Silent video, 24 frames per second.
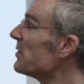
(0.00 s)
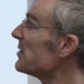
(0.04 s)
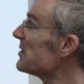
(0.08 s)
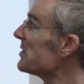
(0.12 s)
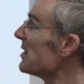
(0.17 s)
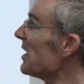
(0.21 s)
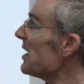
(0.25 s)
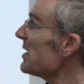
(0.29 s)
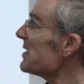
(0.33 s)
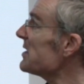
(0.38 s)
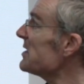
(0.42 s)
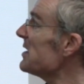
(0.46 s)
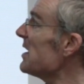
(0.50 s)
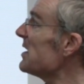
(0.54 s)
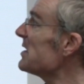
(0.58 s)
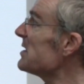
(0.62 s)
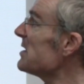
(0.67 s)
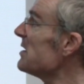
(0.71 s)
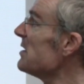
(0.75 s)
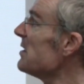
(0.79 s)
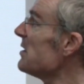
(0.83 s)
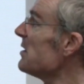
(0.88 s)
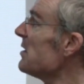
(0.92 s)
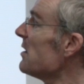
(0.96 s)
So that
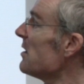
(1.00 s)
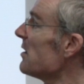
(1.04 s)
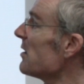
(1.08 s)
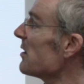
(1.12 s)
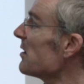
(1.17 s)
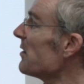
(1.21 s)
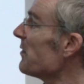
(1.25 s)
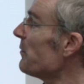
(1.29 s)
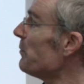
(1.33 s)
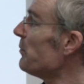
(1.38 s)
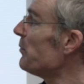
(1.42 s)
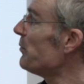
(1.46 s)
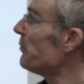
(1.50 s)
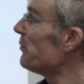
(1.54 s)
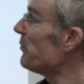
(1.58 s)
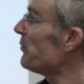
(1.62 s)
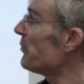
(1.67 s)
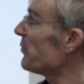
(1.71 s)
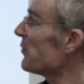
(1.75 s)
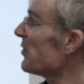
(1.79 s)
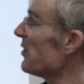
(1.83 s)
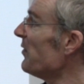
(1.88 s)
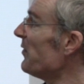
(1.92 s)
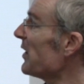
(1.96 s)
says
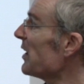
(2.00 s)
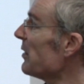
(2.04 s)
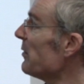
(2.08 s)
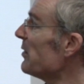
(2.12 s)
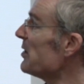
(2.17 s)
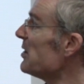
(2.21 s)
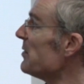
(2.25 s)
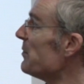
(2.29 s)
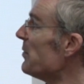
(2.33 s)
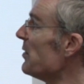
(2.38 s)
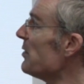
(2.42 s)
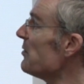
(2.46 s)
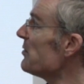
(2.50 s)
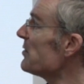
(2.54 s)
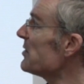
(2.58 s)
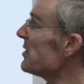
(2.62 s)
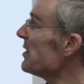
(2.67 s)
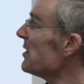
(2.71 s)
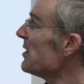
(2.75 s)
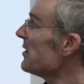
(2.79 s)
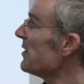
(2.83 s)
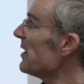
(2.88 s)
configure when you boot,